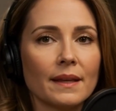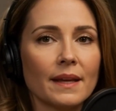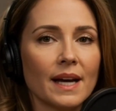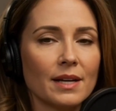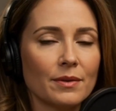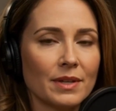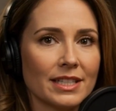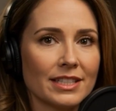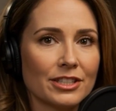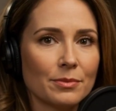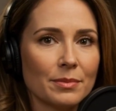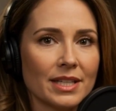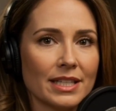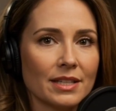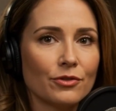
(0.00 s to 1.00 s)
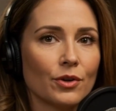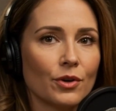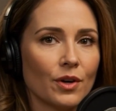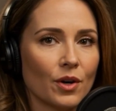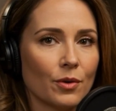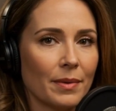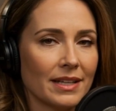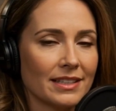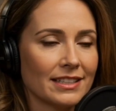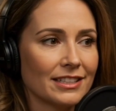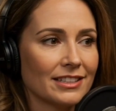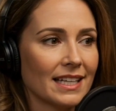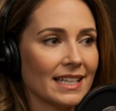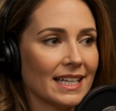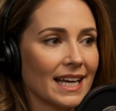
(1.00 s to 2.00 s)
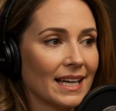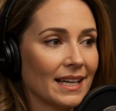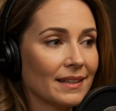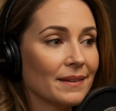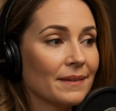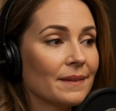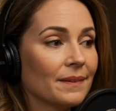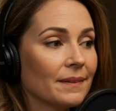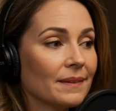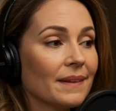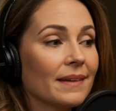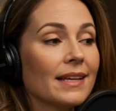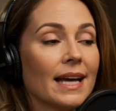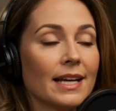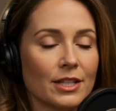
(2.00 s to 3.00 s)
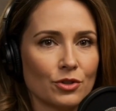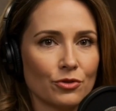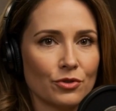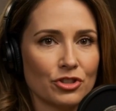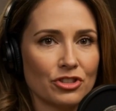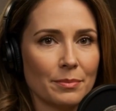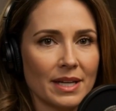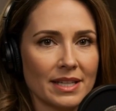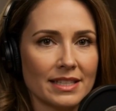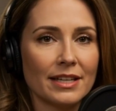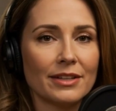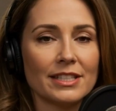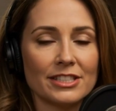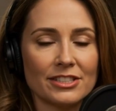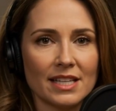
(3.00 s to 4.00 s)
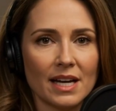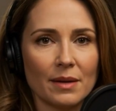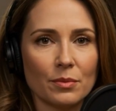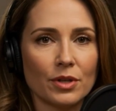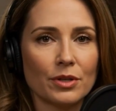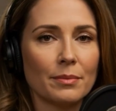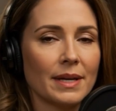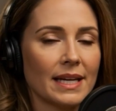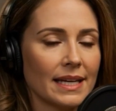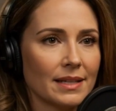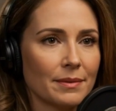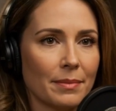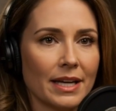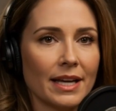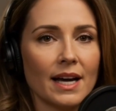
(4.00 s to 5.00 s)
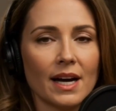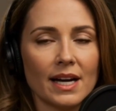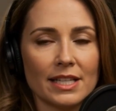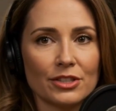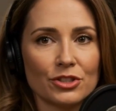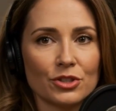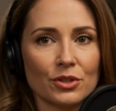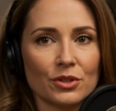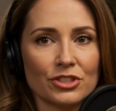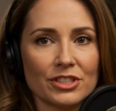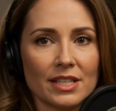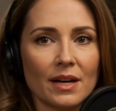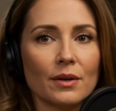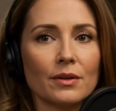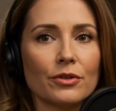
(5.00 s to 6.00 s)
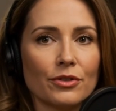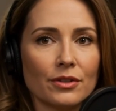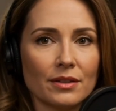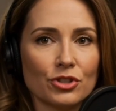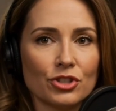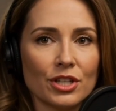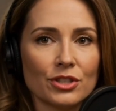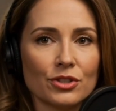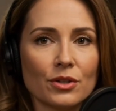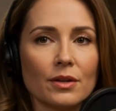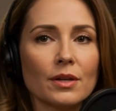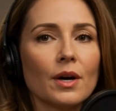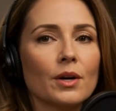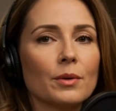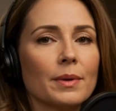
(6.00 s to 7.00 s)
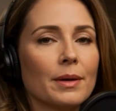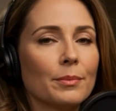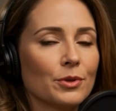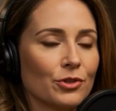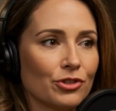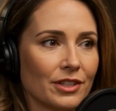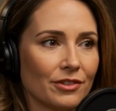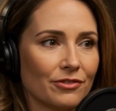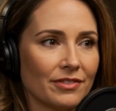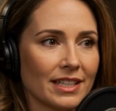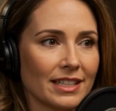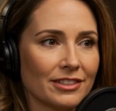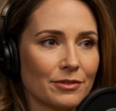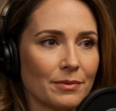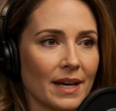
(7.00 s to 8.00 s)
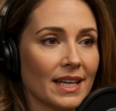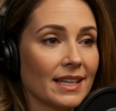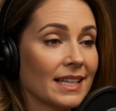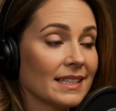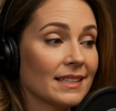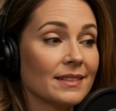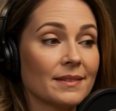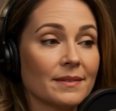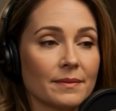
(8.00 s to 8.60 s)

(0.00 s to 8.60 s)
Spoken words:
I read as many of your comments as I can. Thank you for spending this time with me. Be kind to yourself. Gentle, calming music fades back in.